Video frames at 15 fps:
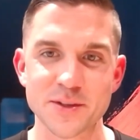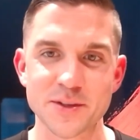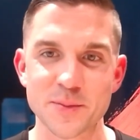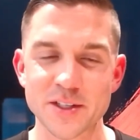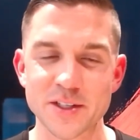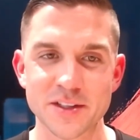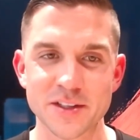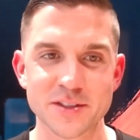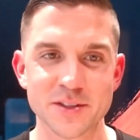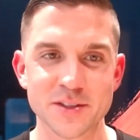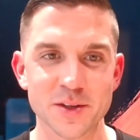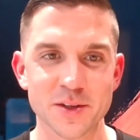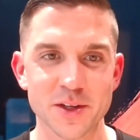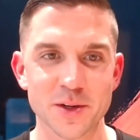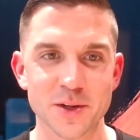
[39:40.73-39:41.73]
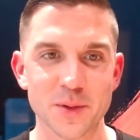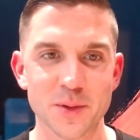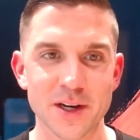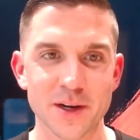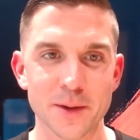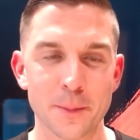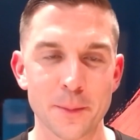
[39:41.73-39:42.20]
You mentioned this earlier
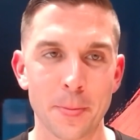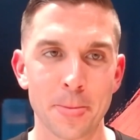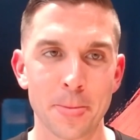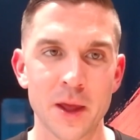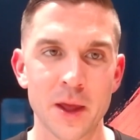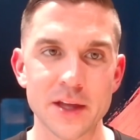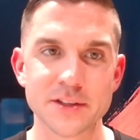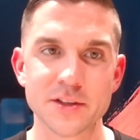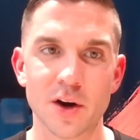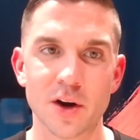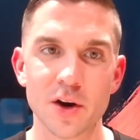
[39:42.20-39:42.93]
where it